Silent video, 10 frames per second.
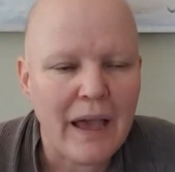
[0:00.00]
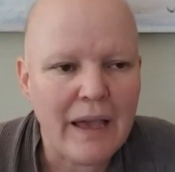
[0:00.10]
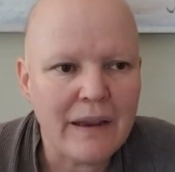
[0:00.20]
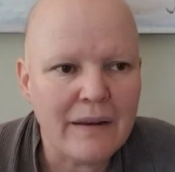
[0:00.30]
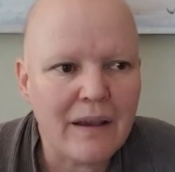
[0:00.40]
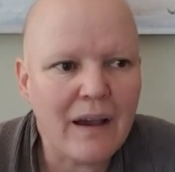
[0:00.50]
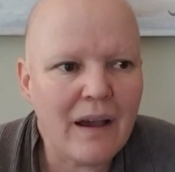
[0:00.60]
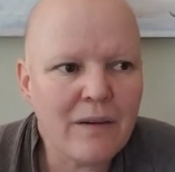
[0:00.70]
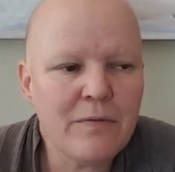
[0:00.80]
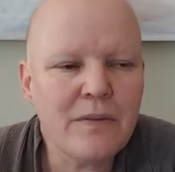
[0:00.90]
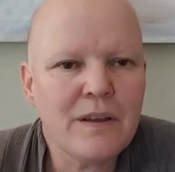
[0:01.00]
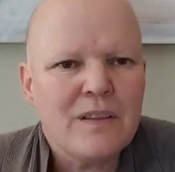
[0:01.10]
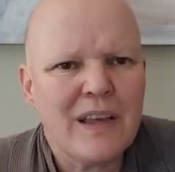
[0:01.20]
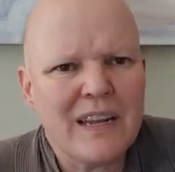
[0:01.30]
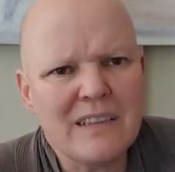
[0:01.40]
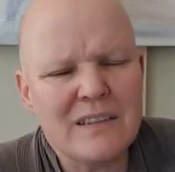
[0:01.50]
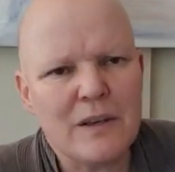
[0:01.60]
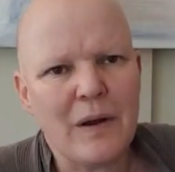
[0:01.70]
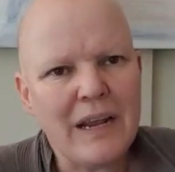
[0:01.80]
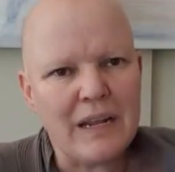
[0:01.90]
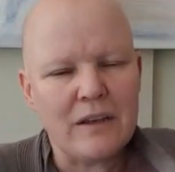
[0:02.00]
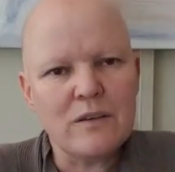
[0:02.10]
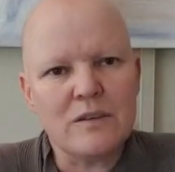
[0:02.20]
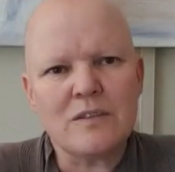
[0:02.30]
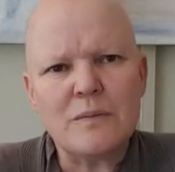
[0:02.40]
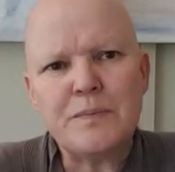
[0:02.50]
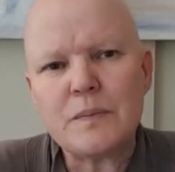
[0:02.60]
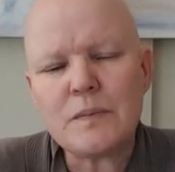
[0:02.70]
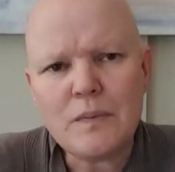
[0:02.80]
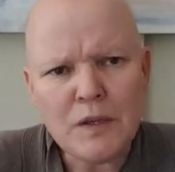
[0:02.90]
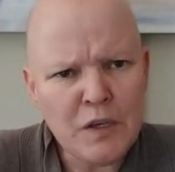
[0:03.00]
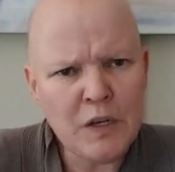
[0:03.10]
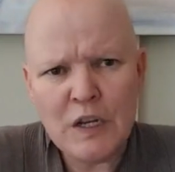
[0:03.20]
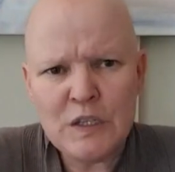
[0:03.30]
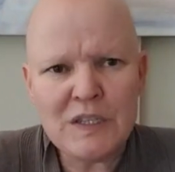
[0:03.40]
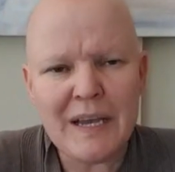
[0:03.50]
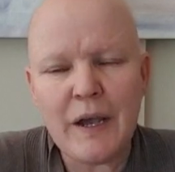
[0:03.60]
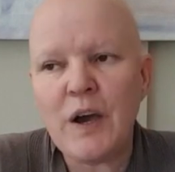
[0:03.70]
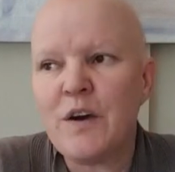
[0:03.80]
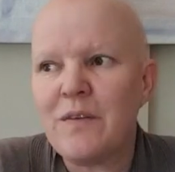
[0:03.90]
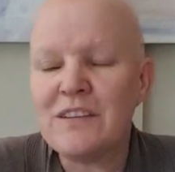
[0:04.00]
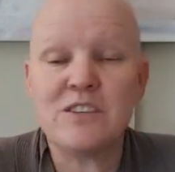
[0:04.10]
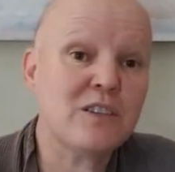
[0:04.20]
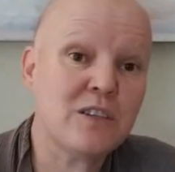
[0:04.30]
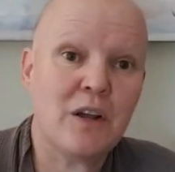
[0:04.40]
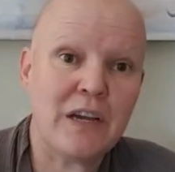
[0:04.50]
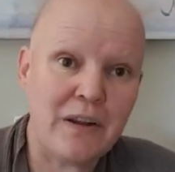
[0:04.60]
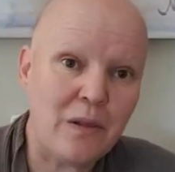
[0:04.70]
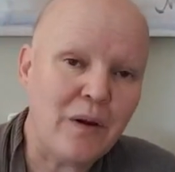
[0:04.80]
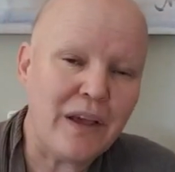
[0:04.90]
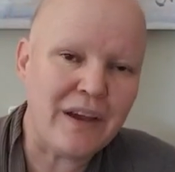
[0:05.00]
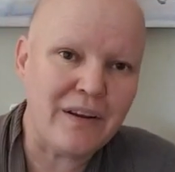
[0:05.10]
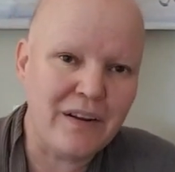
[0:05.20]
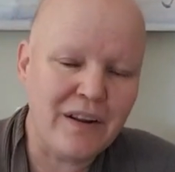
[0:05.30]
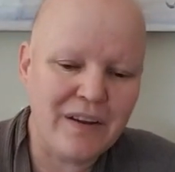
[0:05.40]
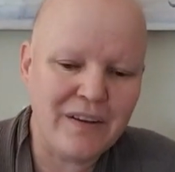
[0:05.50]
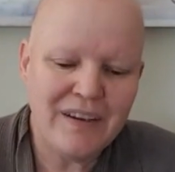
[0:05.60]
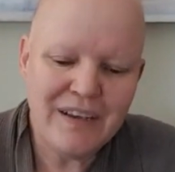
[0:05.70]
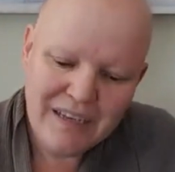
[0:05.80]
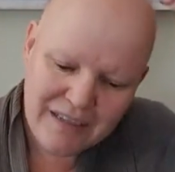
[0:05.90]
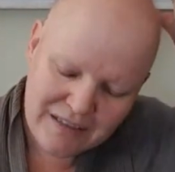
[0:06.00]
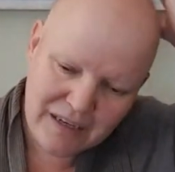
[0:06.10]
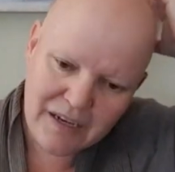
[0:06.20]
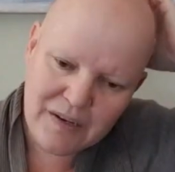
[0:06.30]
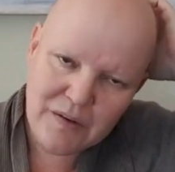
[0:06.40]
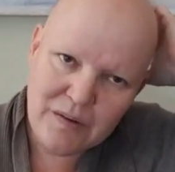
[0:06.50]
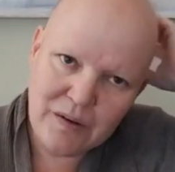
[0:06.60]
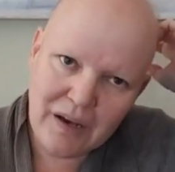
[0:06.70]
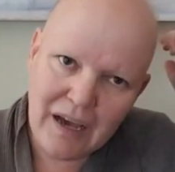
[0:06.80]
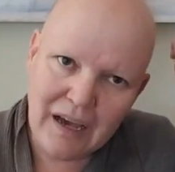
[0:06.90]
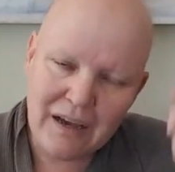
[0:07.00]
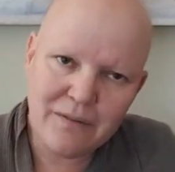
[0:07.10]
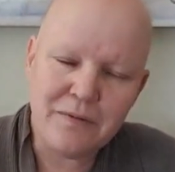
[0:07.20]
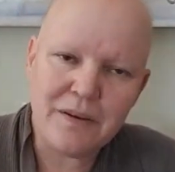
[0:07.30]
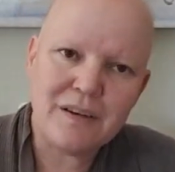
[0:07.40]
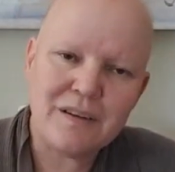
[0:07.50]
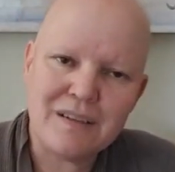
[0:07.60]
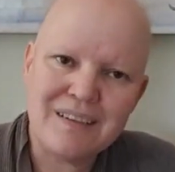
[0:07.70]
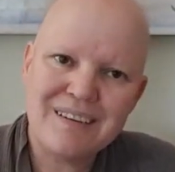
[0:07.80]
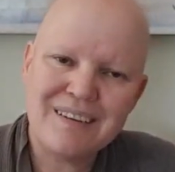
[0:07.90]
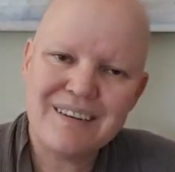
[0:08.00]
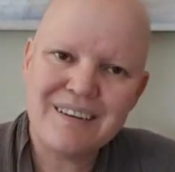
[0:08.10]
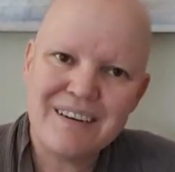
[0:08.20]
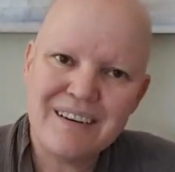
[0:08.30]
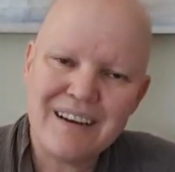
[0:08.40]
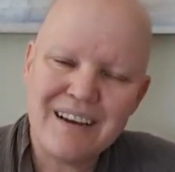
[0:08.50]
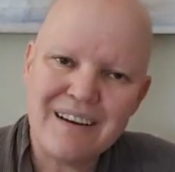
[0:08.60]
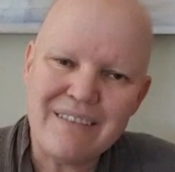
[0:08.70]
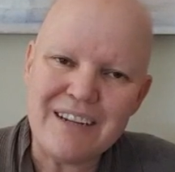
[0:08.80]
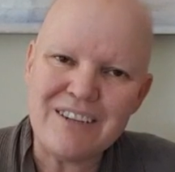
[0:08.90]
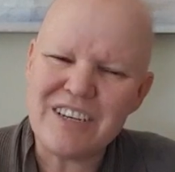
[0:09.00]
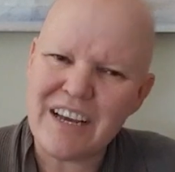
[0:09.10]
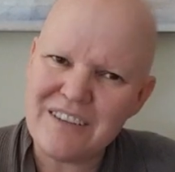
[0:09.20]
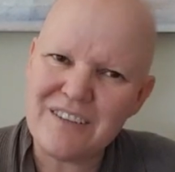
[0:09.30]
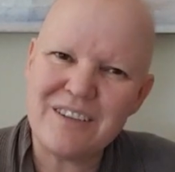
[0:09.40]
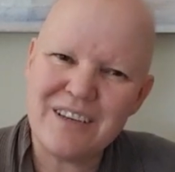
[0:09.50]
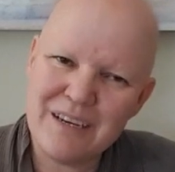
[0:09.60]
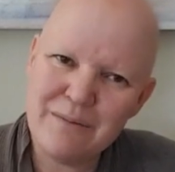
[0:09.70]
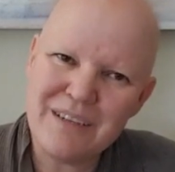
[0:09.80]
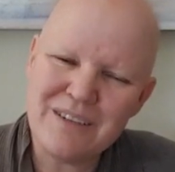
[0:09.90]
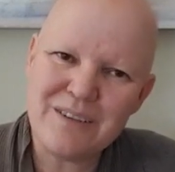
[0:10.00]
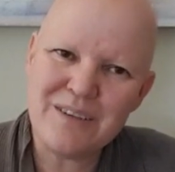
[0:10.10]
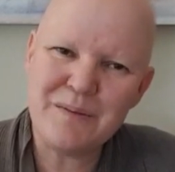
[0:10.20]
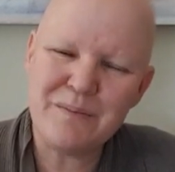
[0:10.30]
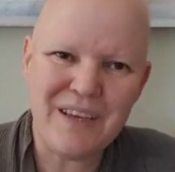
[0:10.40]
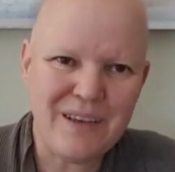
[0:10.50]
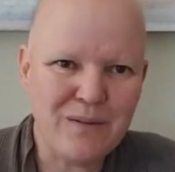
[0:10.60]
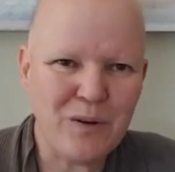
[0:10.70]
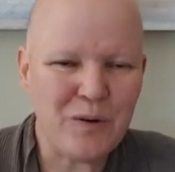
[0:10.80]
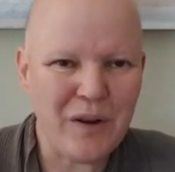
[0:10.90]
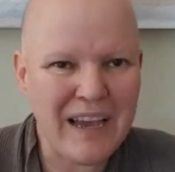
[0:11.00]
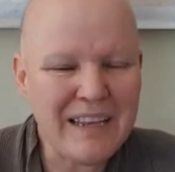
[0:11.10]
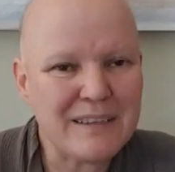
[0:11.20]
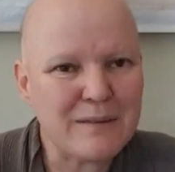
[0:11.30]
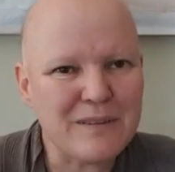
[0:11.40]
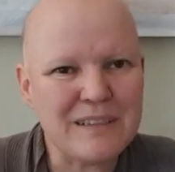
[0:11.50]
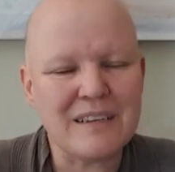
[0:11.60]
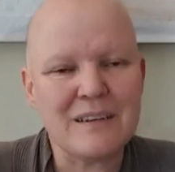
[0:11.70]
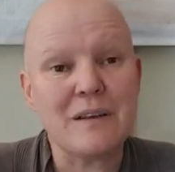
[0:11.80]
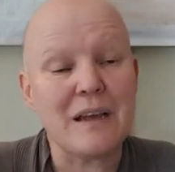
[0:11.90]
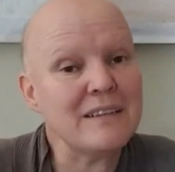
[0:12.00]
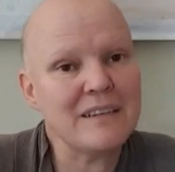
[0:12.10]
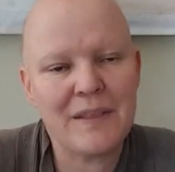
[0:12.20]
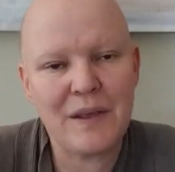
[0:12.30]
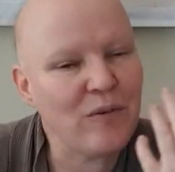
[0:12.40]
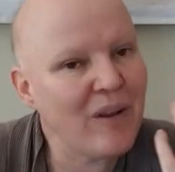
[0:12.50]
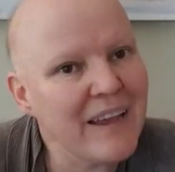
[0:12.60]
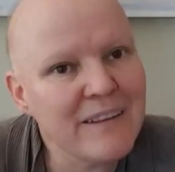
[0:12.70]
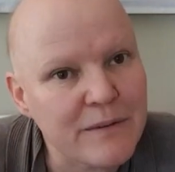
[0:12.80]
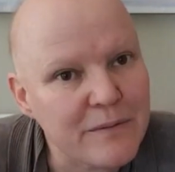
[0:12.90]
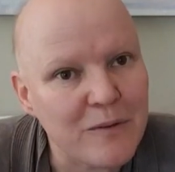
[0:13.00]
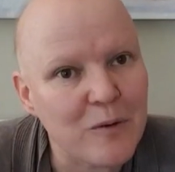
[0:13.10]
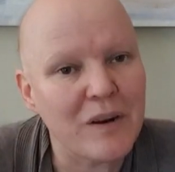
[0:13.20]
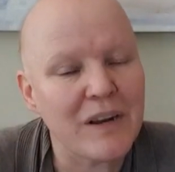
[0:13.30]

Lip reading: and I feel that is degrading, because you don't say, oh, that's just another lawyer, you know. So I feel we need to change the term into being more creative. It's another creative or